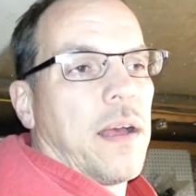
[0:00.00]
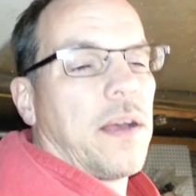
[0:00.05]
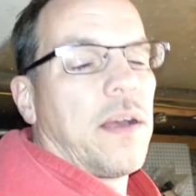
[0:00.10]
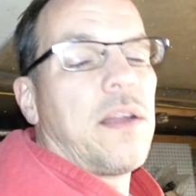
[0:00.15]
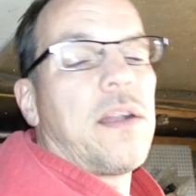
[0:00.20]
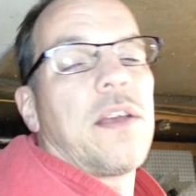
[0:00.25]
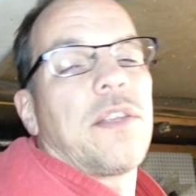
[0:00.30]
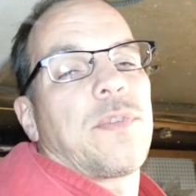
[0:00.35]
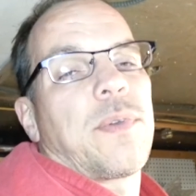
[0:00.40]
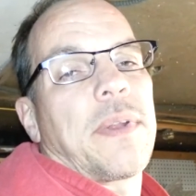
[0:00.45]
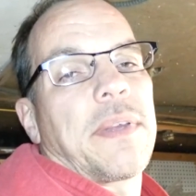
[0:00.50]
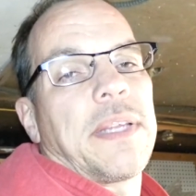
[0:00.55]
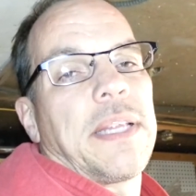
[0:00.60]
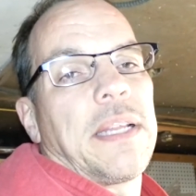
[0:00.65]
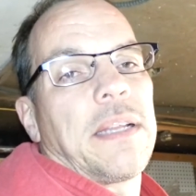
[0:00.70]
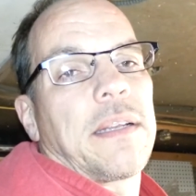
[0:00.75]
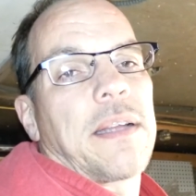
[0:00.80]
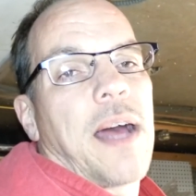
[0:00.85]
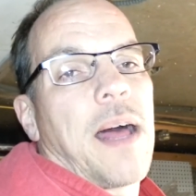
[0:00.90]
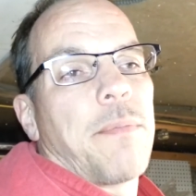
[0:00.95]
who knows what I'm going to
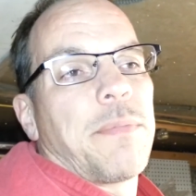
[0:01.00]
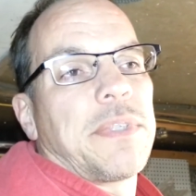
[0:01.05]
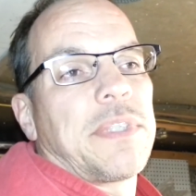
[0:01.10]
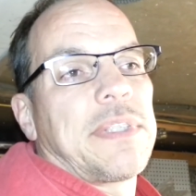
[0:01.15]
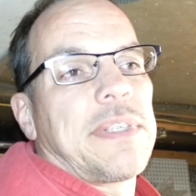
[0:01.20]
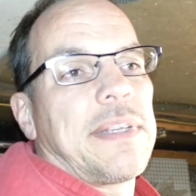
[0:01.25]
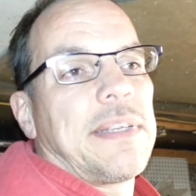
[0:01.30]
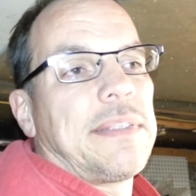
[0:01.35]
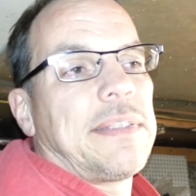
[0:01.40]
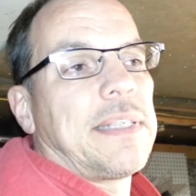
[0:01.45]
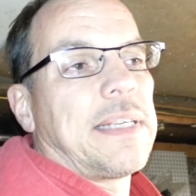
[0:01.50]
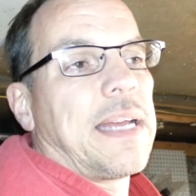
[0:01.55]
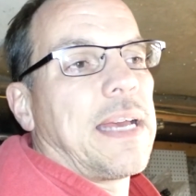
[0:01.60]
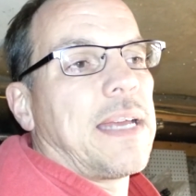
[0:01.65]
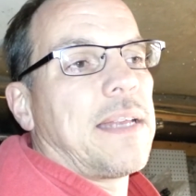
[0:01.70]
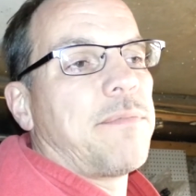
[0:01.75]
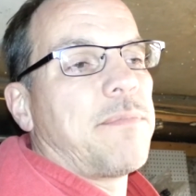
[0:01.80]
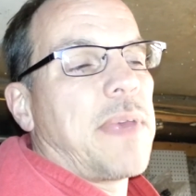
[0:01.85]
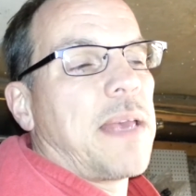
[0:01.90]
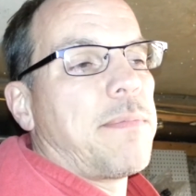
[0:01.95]
accomplish
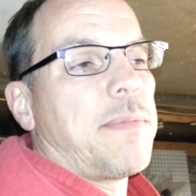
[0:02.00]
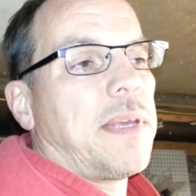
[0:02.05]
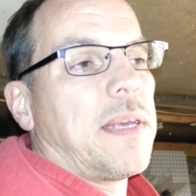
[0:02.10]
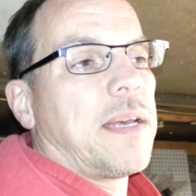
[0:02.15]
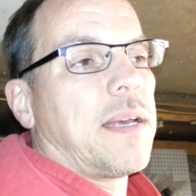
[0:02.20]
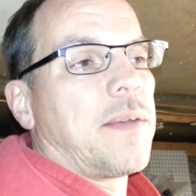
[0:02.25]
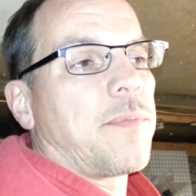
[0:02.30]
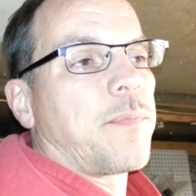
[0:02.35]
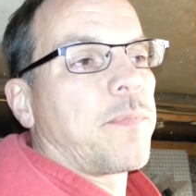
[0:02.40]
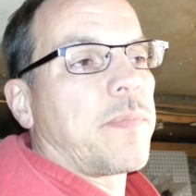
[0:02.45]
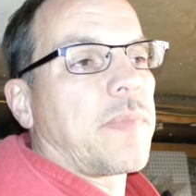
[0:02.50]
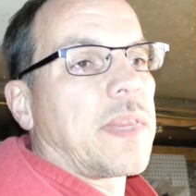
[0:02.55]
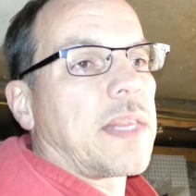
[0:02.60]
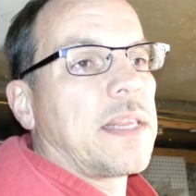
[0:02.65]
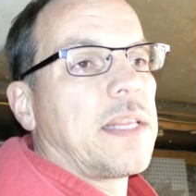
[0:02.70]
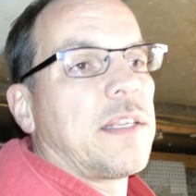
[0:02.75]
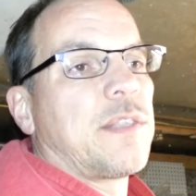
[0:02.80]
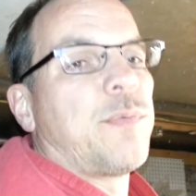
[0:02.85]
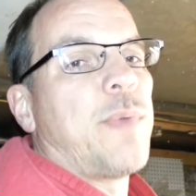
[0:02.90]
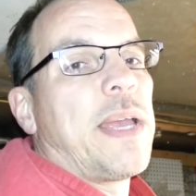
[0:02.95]
tonight? Maybe uh,
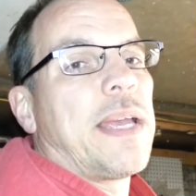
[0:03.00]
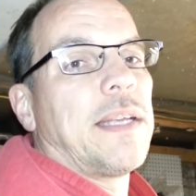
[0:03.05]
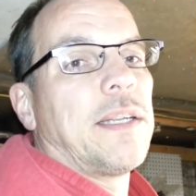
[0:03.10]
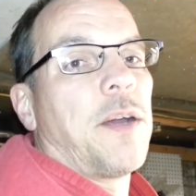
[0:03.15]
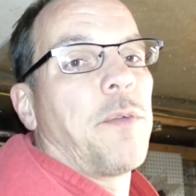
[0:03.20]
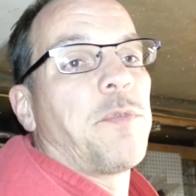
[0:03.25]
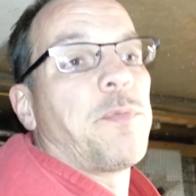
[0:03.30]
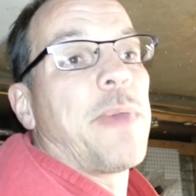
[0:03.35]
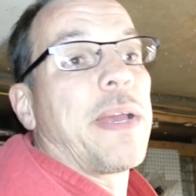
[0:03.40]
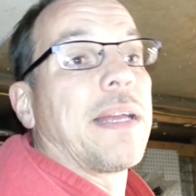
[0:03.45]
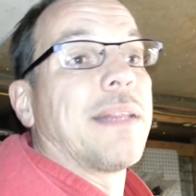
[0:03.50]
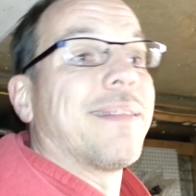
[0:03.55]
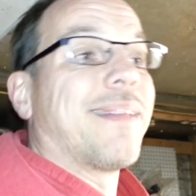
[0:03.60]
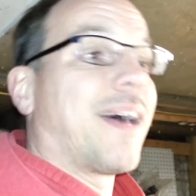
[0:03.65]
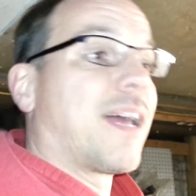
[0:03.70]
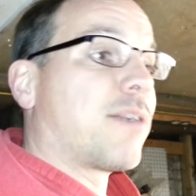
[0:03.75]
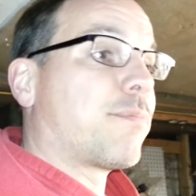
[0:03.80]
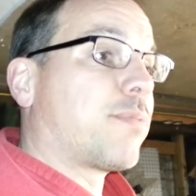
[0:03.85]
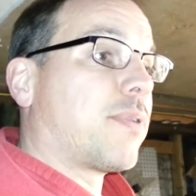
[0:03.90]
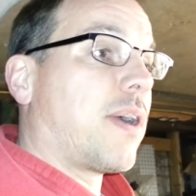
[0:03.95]
this weekend. Hope to make a
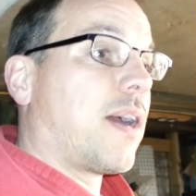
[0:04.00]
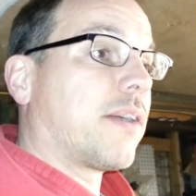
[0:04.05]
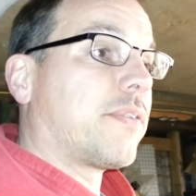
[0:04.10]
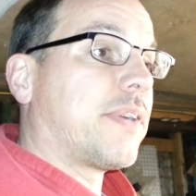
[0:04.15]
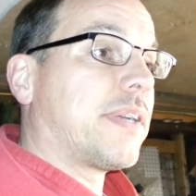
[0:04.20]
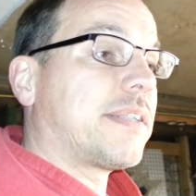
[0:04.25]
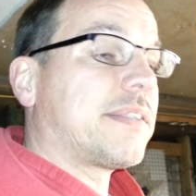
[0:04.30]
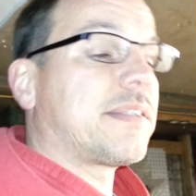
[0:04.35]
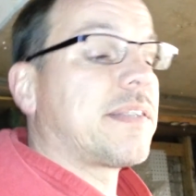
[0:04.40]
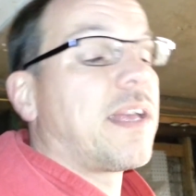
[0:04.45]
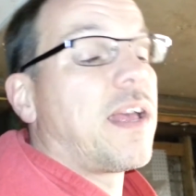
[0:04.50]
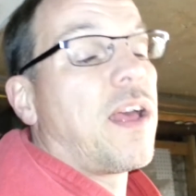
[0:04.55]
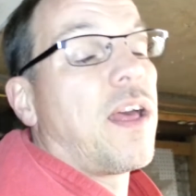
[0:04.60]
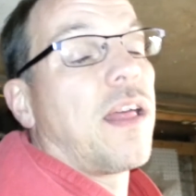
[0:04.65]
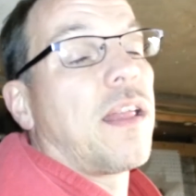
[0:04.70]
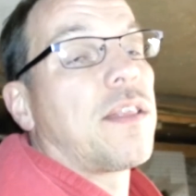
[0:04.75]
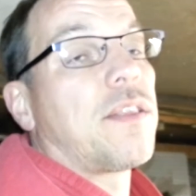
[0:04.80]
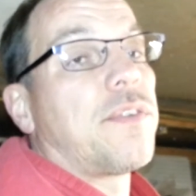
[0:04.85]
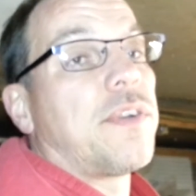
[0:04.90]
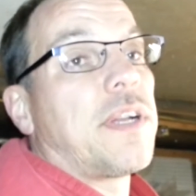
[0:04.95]
lot of progress.
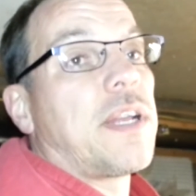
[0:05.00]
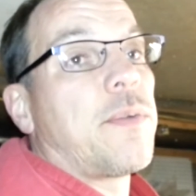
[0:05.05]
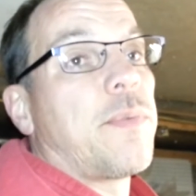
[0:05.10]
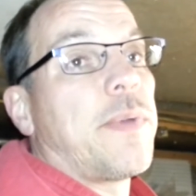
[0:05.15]
Three day